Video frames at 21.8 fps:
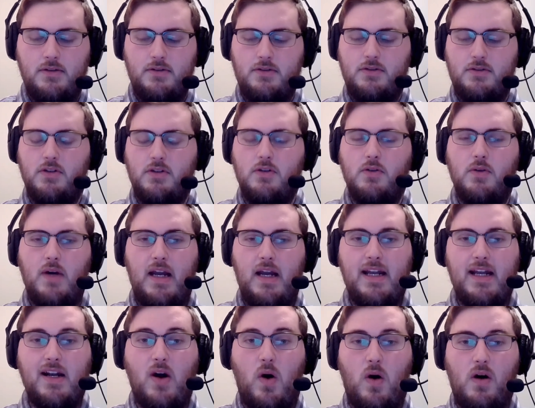So,
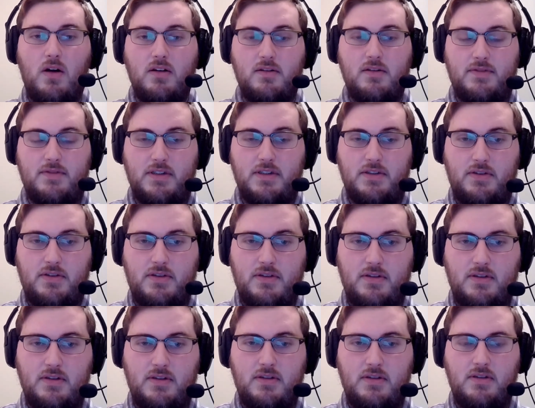in all of this,
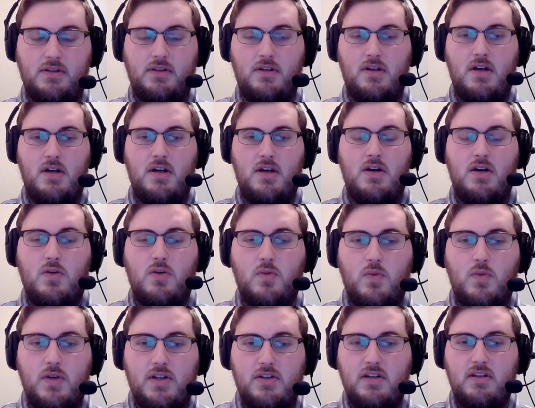
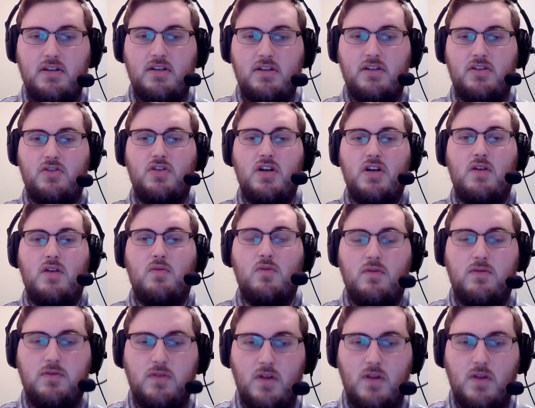we see this general
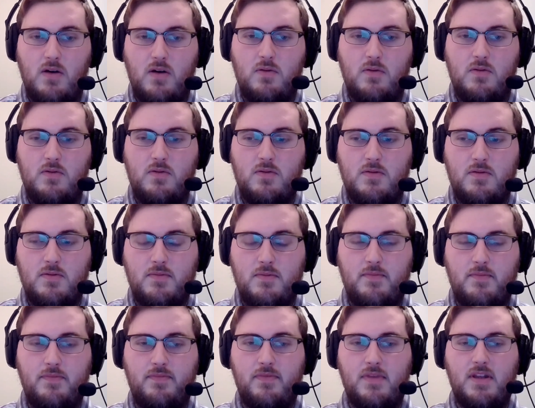flow.
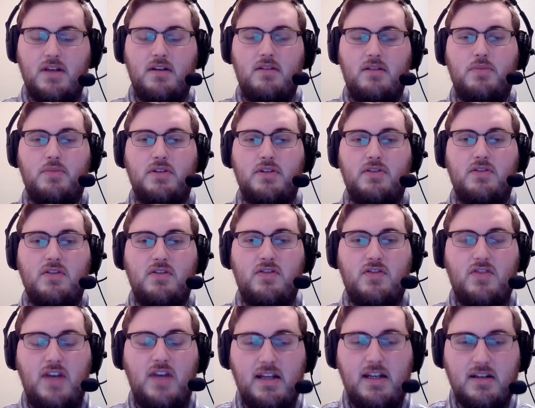But since
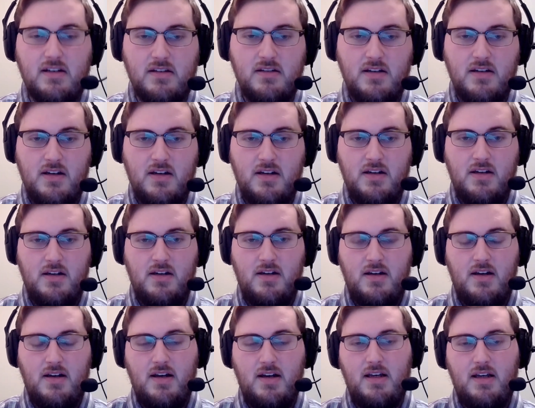Satan
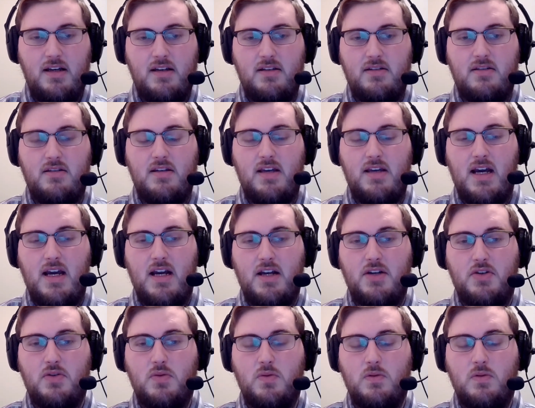is the
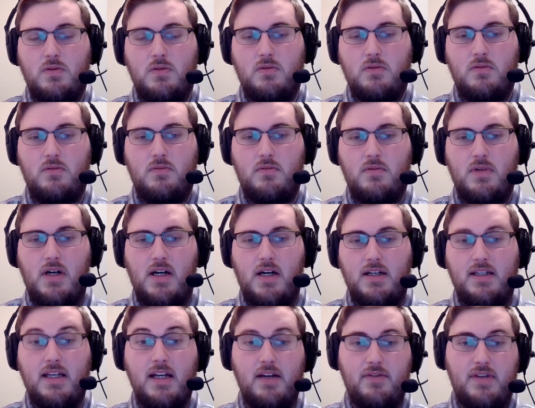actual uh,
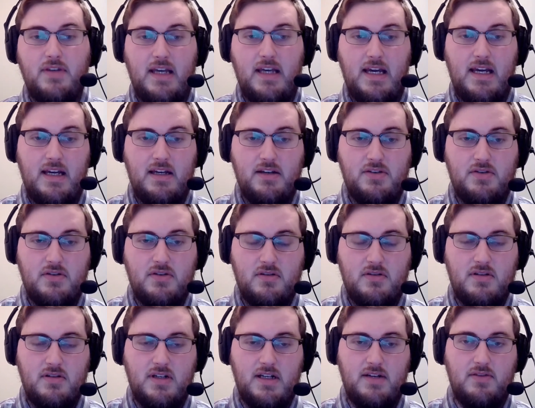king of the age,
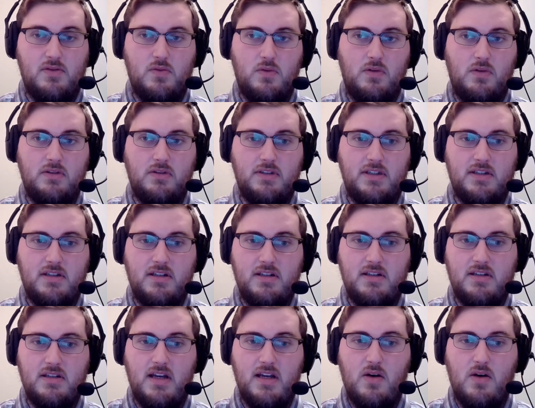king of the world as it
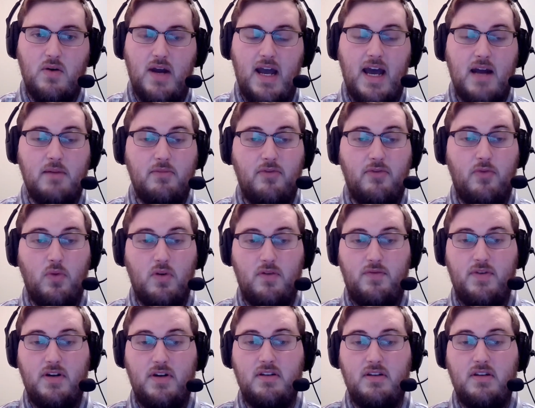is now, Adam
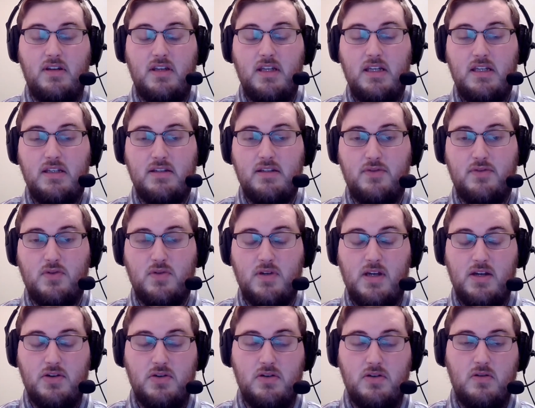forfeited the keys of
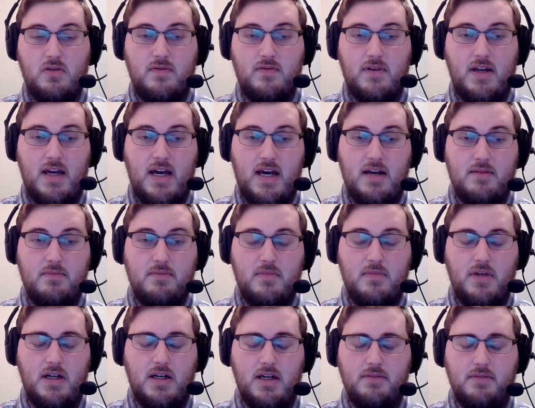creation over to Adam,
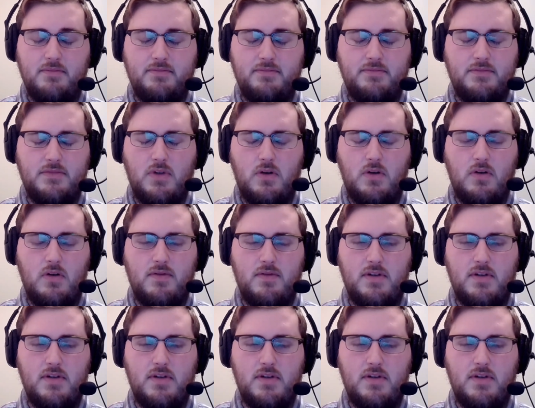uh, over to